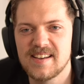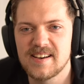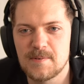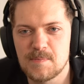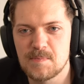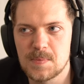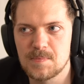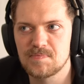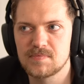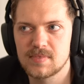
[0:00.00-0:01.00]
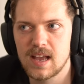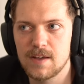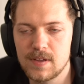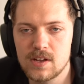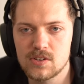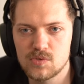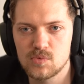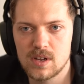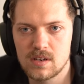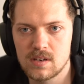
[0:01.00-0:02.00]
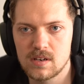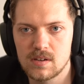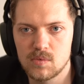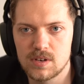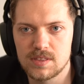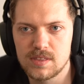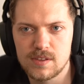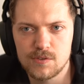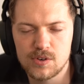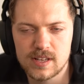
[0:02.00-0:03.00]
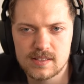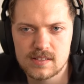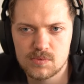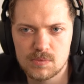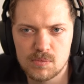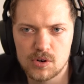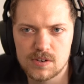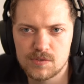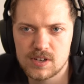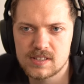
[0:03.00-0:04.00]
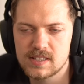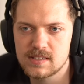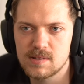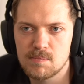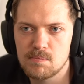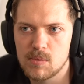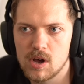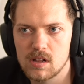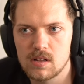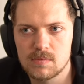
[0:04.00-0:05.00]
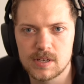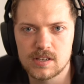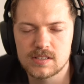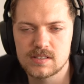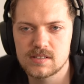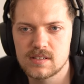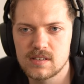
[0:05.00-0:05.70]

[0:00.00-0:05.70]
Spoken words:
I think also one more difference is the model, because